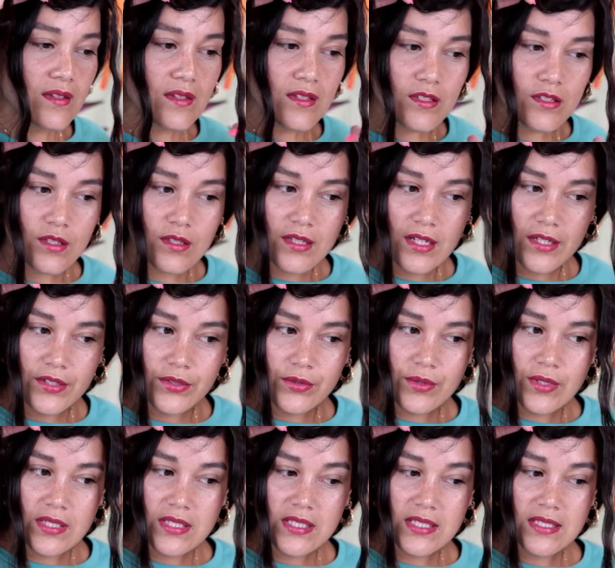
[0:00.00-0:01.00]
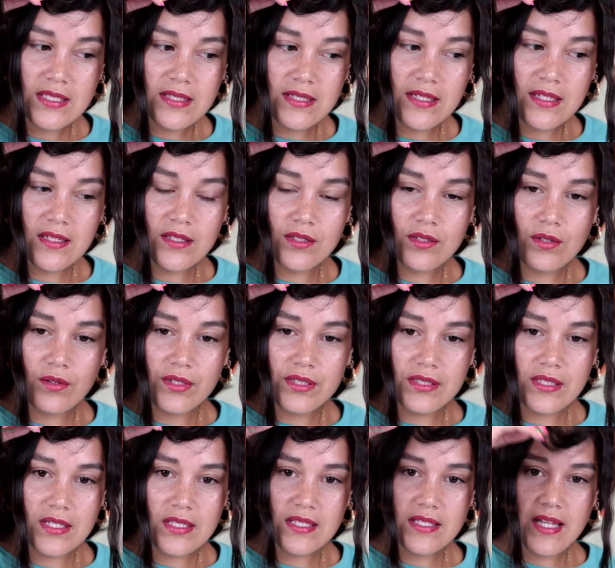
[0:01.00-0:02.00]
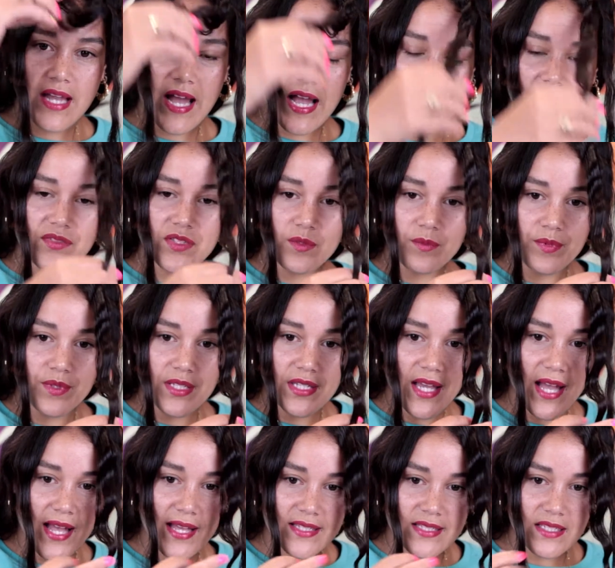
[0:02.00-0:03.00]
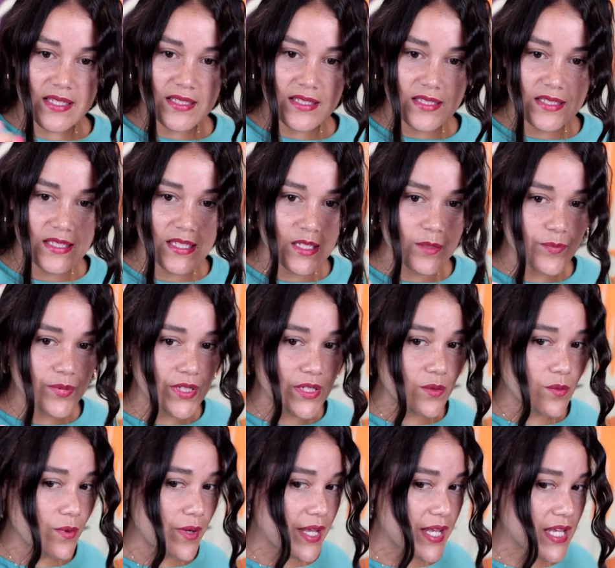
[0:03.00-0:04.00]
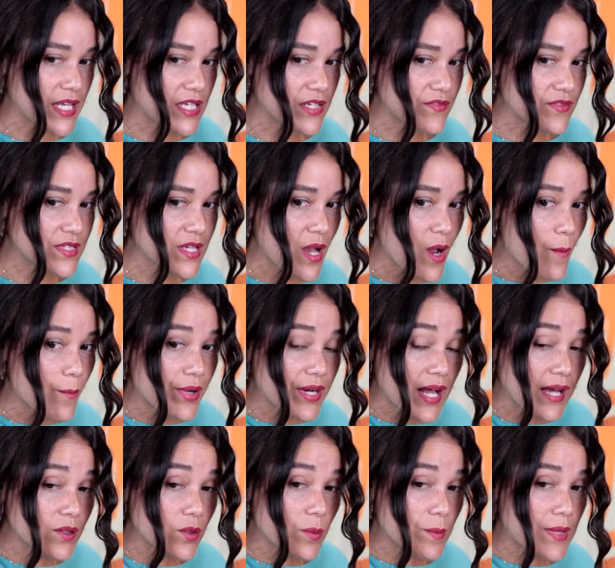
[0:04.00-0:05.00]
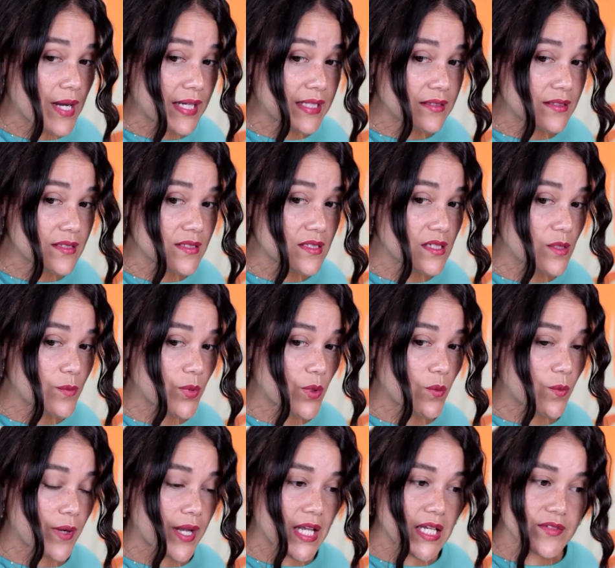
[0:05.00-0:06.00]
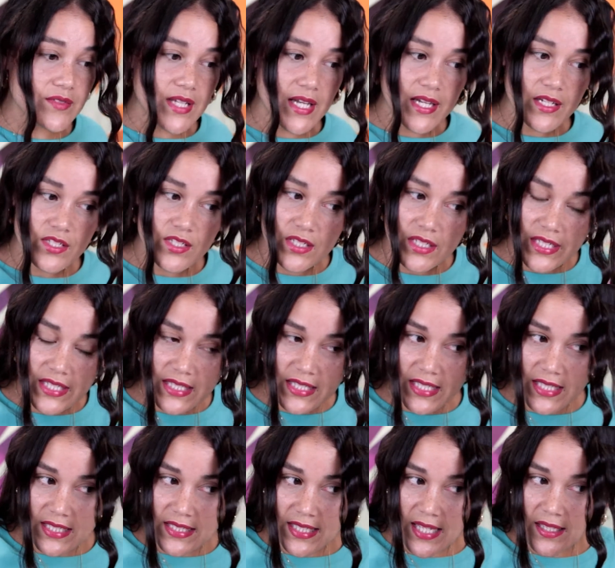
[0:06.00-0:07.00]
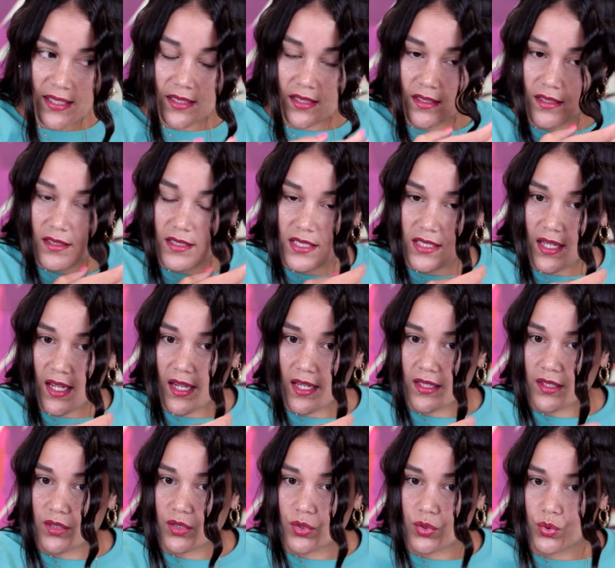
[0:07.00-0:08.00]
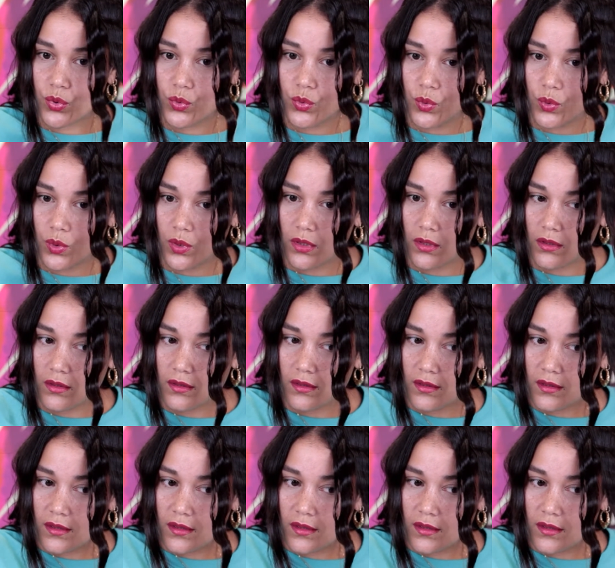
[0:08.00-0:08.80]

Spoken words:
so that you can see, you know, it doesn't have to be as deeply waved. But I don't mind the deeper waves. I actually think that looks kind of cool.